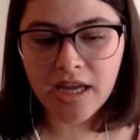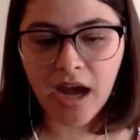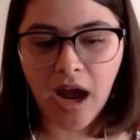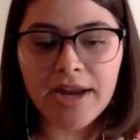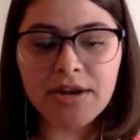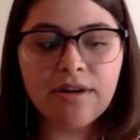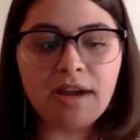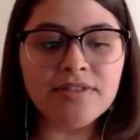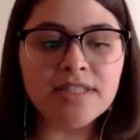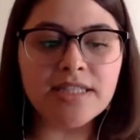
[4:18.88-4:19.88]

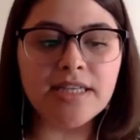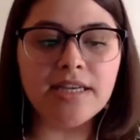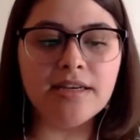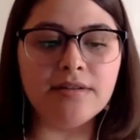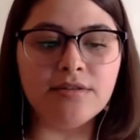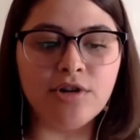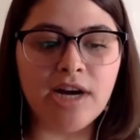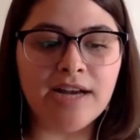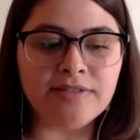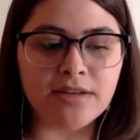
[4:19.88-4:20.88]
I've seen
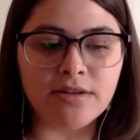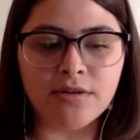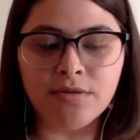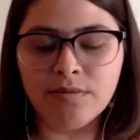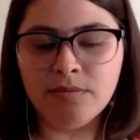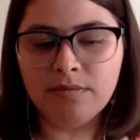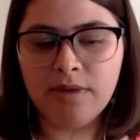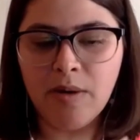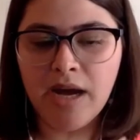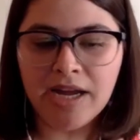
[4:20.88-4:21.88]
graphs, I don't know
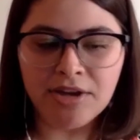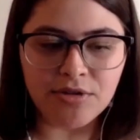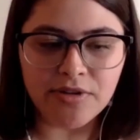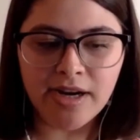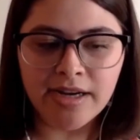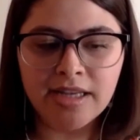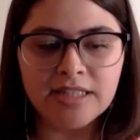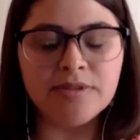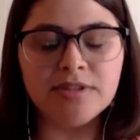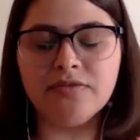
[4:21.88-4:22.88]
how accurate they are, I
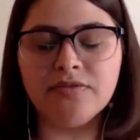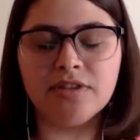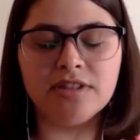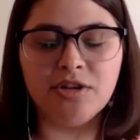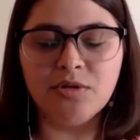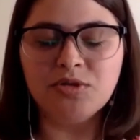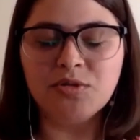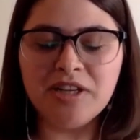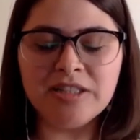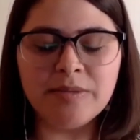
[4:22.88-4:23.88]
can't specifically tell you which
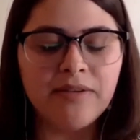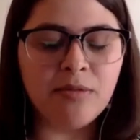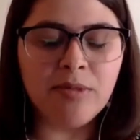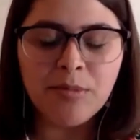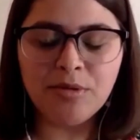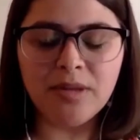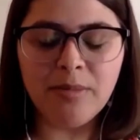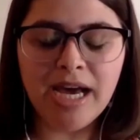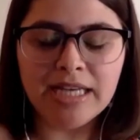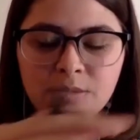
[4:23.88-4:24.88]
ones, but I remember in the
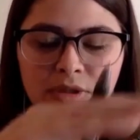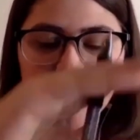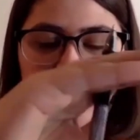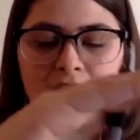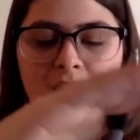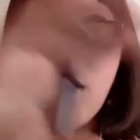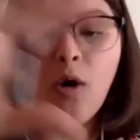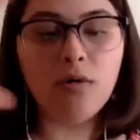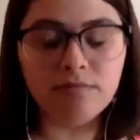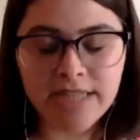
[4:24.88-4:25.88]
past where
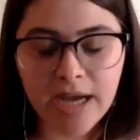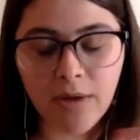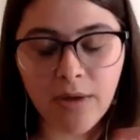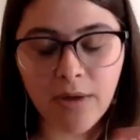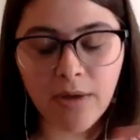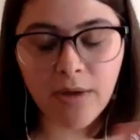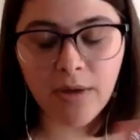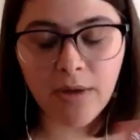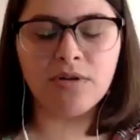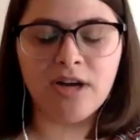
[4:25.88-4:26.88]
down,
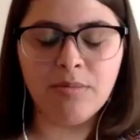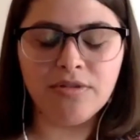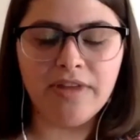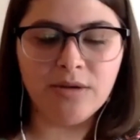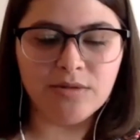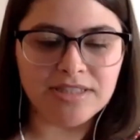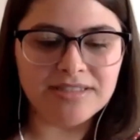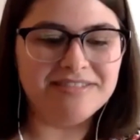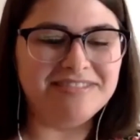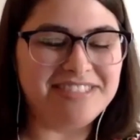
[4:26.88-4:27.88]
a couple
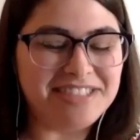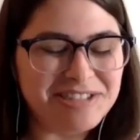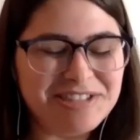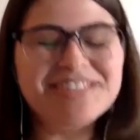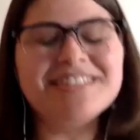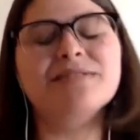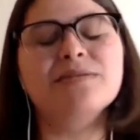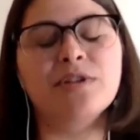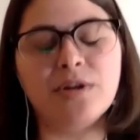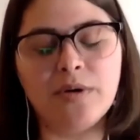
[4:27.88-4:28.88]
thousand years,
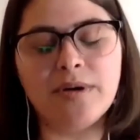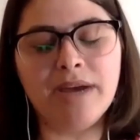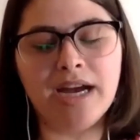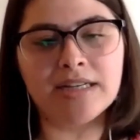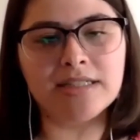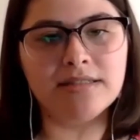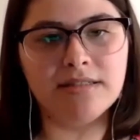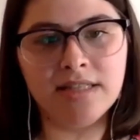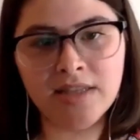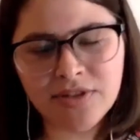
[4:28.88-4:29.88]
we're going back,
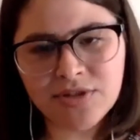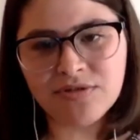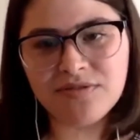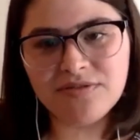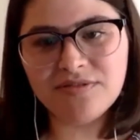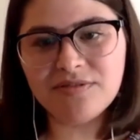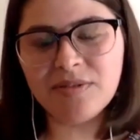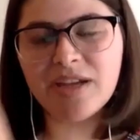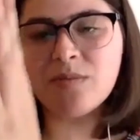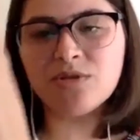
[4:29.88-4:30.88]
even
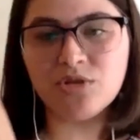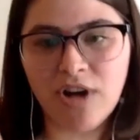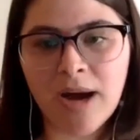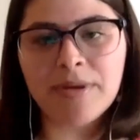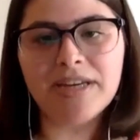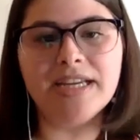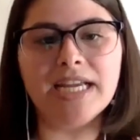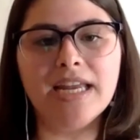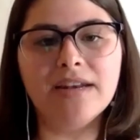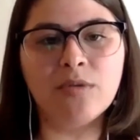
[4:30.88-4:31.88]
we're dropping
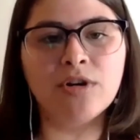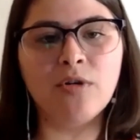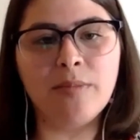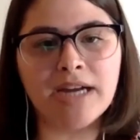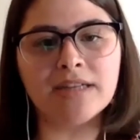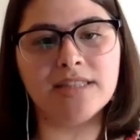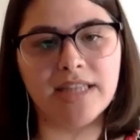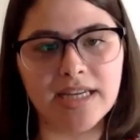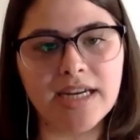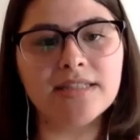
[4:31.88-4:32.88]
again. We're going back into
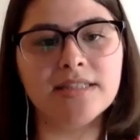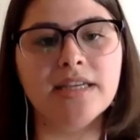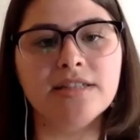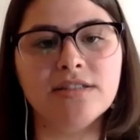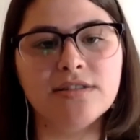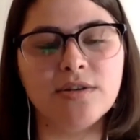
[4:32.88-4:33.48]
an ice age.